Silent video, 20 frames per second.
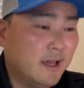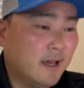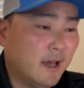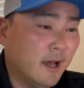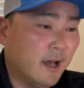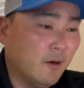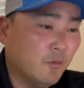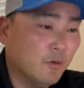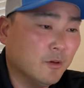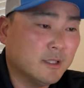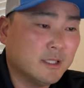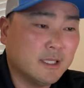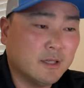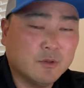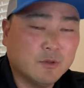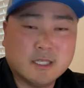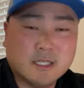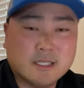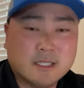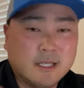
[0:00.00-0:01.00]
We'll see.
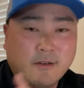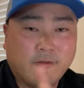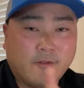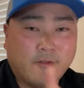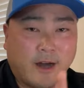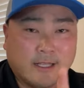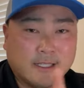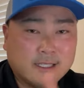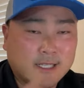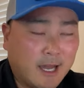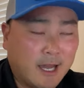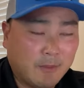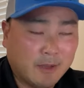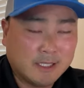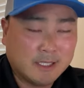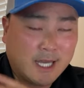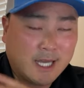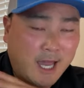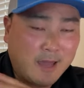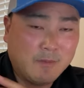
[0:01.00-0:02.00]
We just need to find time,
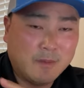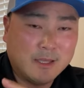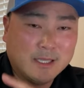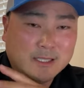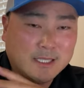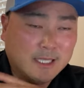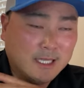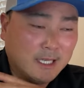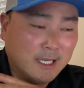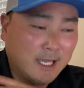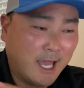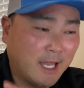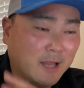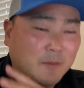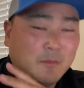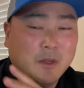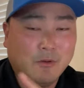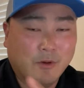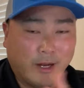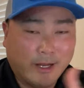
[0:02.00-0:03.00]
and time is the
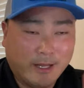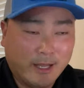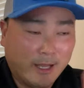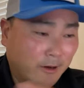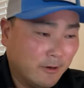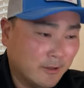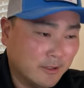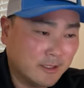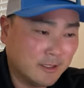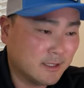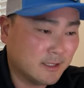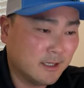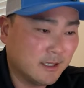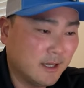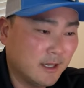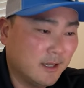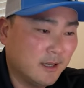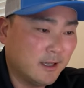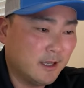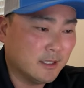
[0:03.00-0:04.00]
enemy right now. It's
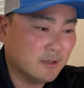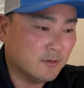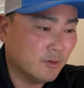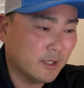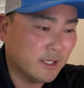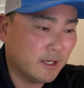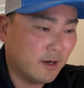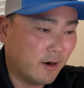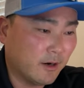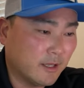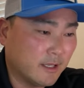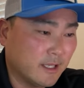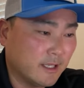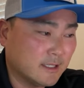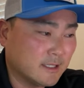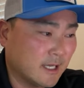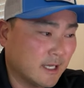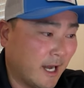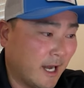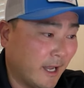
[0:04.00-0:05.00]
really hard to
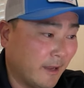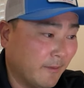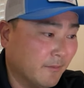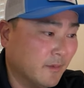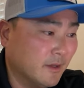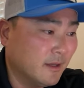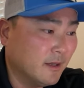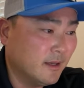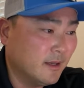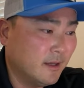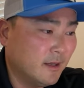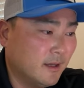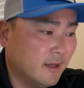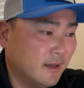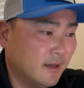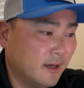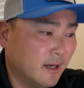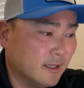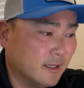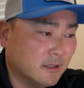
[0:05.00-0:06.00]
get time
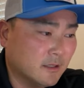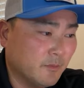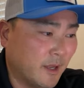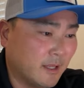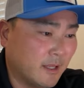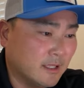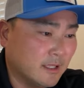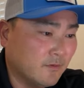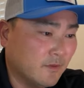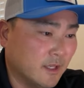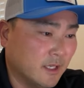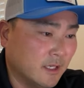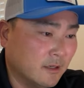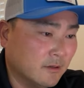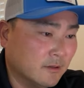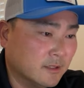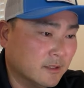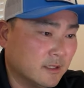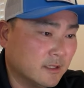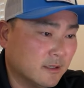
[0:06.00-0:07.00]
to make these
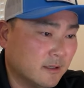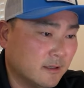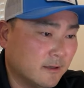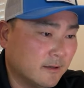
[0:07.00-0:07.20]
videos.